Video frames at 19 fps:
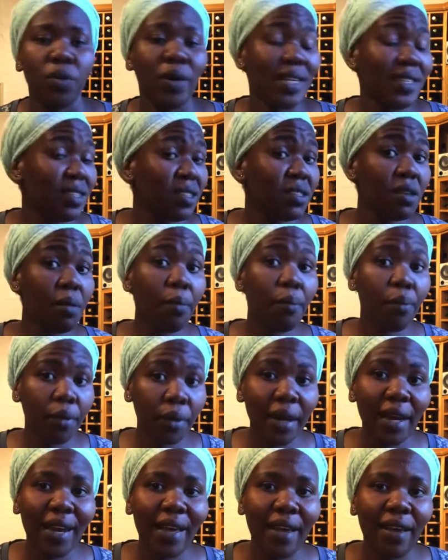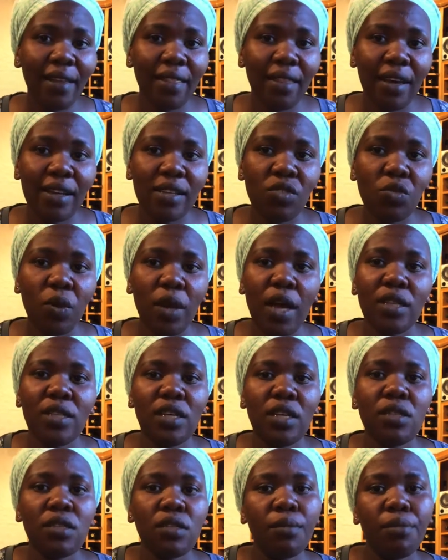We're just born like that. We are
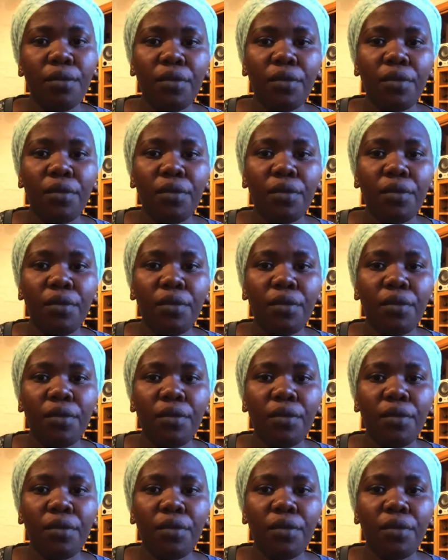just